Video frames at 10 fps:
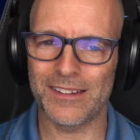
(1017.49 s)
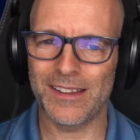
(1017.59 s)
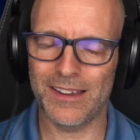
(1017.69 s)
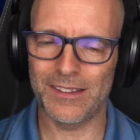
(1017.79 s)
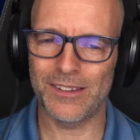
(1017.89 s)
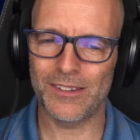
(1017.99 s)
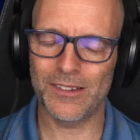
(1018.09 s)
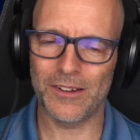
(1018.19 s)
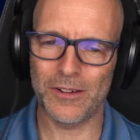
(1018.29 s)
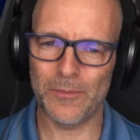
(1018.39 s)
there's
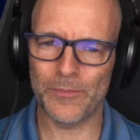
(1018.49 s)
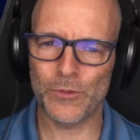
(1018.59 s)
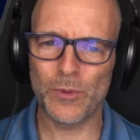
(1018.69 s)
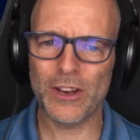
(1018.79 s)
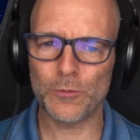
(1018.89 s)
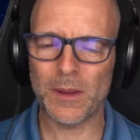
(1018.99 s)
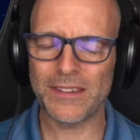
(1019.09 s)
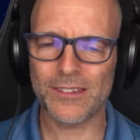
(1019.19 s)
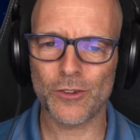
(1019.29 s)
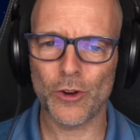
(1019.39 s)
Twitter
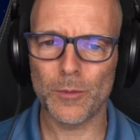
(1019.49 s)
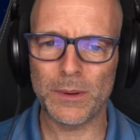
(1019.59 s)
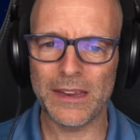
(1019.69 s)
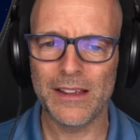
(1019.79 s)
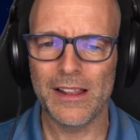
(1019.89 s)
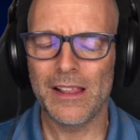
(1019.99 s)
space is going to be